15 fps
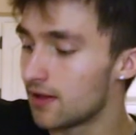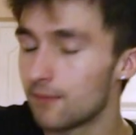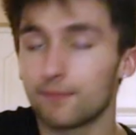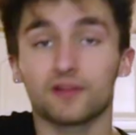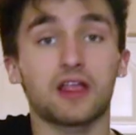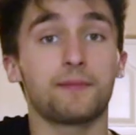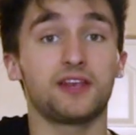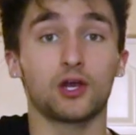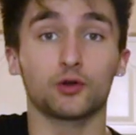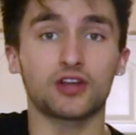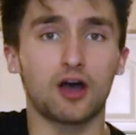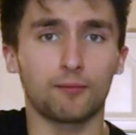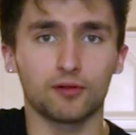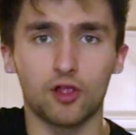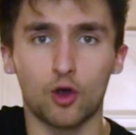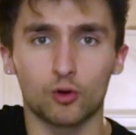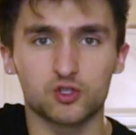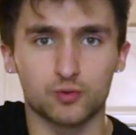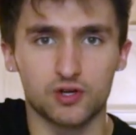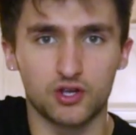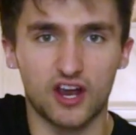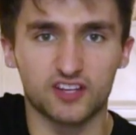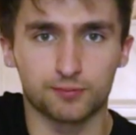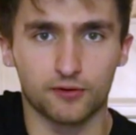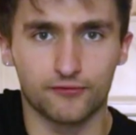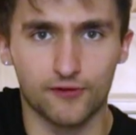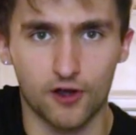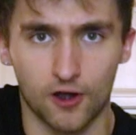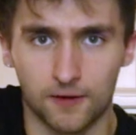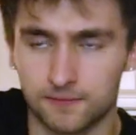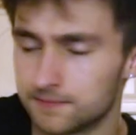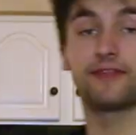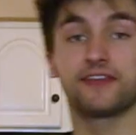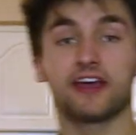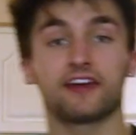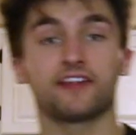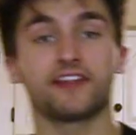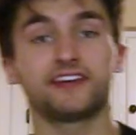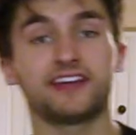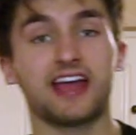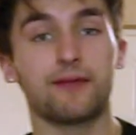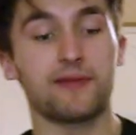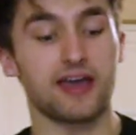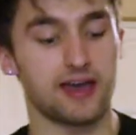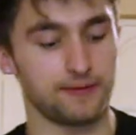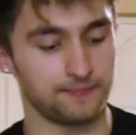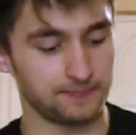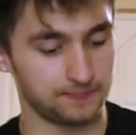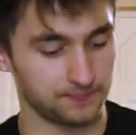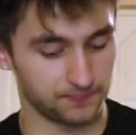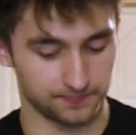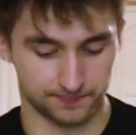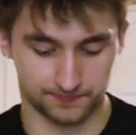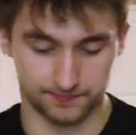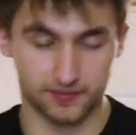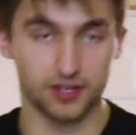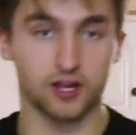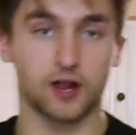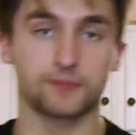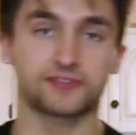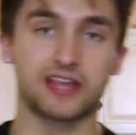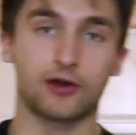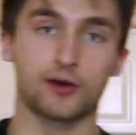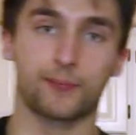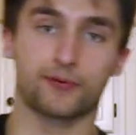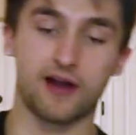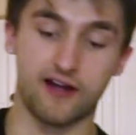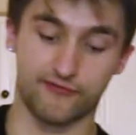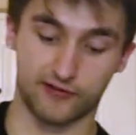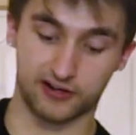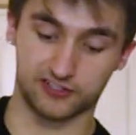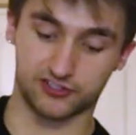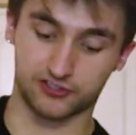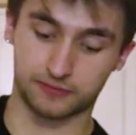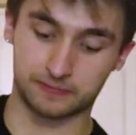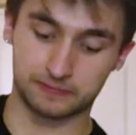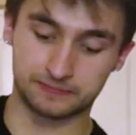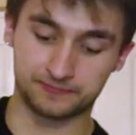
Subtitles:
But let me know down below which one you guys prefer. At the end of the day, man, it comes down to preference.